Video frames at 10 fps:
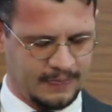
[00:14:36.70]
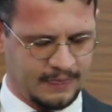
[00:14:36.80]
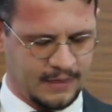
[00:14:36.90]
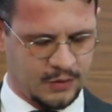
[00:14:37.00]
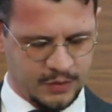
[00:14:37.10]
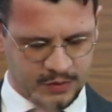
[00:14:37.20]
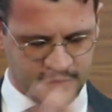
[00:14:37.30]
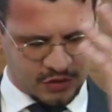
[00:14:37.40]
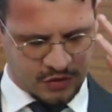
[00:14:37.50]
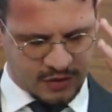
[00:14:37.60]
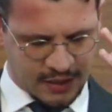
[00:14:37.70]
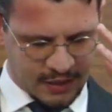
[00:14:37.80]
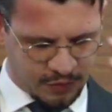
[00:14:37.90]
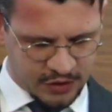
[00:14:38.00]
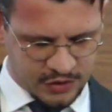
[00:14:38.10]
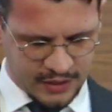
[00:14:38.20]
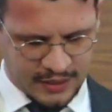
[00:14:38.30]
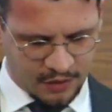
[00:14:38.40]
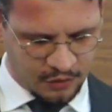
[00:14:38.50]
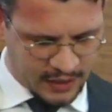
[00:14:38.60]
Now, we must just try and appreciate
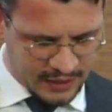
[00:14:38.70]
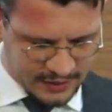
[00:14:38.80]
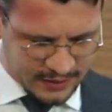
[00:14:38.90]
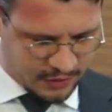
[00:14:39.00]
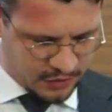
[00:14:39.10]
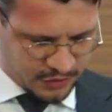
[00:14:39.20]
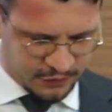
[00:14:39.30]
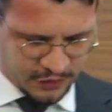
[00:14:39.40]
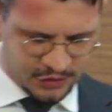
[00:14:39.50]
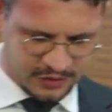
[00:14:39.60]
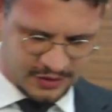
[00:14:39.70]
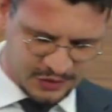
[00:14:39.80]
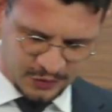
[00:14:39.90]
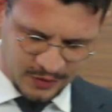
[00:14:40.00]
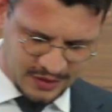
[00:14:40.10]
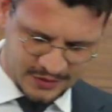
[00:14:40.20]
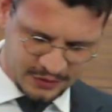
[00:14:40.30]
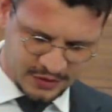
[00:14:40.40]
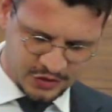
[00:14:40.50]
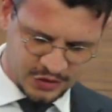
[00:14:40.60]
how radically controversial this was for
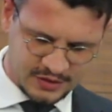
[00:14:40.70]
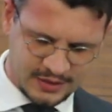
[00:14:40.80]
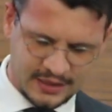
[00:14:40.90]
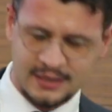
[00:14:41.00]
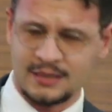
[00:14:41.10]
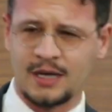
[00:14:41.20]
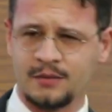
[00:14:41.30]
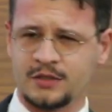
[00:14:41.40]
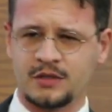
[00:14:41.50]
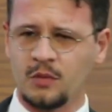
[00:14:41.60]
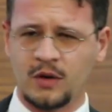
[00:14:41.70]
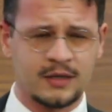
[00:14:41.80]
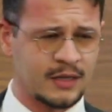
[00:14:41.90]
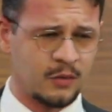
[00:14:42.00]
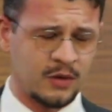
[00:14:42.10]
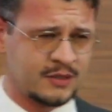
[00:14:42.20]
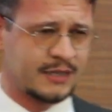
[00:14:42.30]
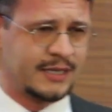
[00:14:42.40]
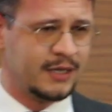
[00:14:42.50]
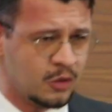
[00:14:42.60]
the Jews at that time. It's no wonder they wanted to
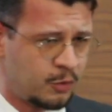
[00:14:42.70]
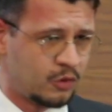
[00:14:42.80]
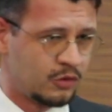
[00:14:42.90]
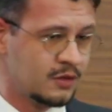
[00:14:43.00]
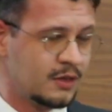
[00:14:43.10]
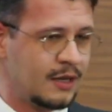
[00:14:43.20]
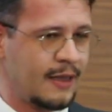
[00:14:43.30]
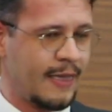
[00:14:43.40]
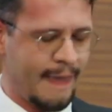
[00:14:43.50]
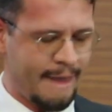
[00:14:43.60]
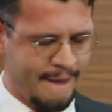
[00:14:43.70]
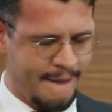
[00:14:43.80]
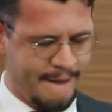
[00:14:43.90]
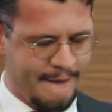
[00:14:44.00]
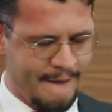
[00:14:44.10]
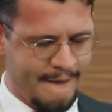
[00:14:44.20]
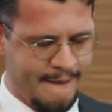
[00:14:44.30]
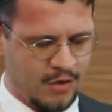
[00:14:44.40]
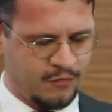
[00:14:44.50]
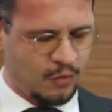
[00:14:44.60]
kill Paul
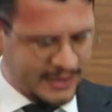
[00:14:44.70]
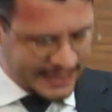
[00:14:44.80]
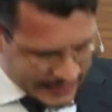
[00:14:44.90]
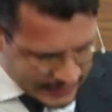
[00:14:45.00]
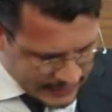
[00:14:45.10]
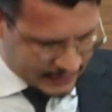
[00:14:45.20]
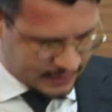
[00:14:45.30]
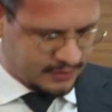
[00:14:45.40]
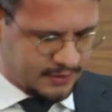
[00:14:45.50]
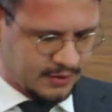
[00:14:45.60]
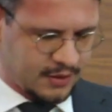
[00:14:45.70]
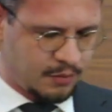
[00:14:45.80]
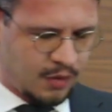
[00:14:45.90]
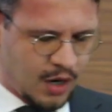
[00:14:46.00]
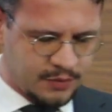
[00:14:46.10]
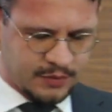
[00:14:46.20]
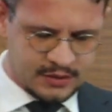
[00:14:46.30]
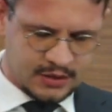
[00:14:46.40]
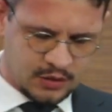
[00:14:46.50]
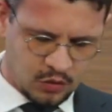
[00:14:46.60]
for millennia, the
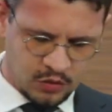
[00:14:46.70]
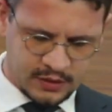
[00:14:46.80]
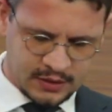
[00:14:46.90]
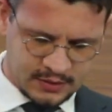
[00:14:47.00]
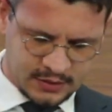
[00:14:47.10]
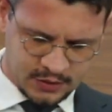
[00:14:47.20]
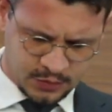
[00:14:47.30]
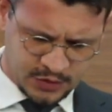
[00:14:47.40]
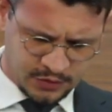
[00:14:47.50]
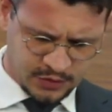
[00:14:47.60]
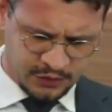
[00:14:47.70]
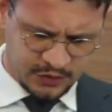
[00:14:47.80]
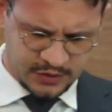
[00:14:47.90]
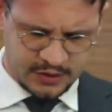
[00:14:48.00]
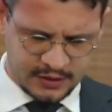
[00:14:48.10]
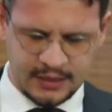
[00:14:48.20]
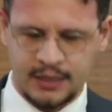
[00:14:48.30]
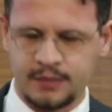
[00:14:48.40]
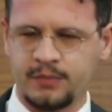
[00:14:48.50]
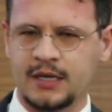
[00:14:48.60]
commandments and ordinances which he refers to
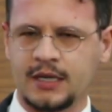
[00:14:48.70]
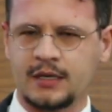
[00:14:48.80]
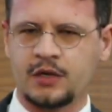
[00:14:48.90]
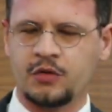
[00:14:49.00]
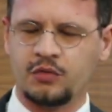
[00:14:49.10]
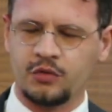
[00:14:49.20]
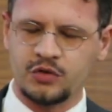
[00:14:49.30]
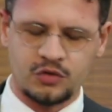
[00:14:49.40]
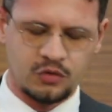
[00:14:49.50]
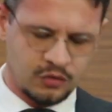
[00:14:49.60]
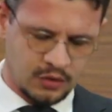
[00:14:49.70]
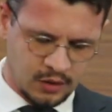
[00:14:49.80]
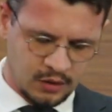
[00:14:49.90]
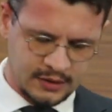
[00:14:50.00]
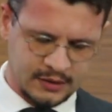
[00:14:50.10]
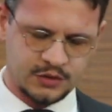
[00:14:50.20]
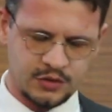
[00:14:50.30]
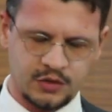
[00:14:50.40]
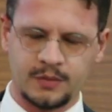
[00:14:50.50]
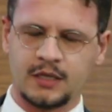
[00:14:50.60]
here played a crucial role in
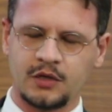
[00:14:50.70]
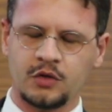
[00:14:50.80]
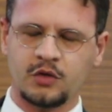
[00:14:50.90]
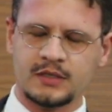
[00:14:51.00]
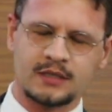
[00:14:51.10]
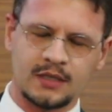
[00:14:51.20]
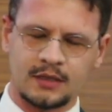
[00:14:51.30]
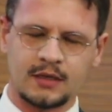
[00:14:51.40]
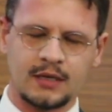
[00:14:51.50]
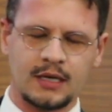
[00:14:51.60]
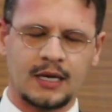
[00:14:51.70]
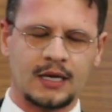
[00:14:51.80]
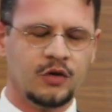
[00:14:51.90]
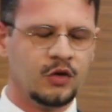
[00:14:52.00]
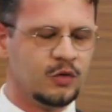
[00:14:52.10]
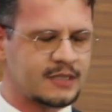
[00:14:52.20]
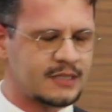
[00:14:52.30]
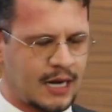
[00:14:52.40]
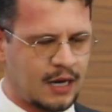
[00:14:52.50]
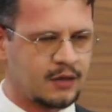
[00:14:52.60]
determining who was in and who was
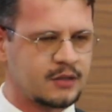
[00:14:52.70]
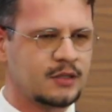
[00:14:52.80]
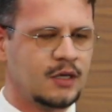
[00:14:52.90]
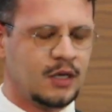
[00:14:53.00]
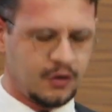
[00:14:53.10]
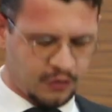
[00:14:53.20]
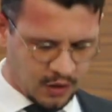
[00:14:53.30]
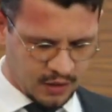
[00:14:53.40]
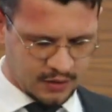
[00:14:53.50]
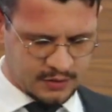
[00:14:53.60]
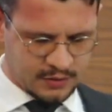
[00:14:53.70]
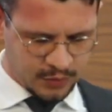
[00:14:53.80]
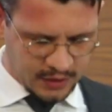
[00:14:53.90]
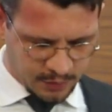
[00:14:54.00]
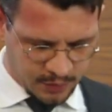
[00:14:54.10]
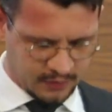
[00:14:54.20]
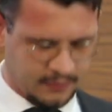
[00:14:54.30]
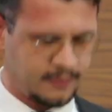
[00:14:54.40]
out of God's people.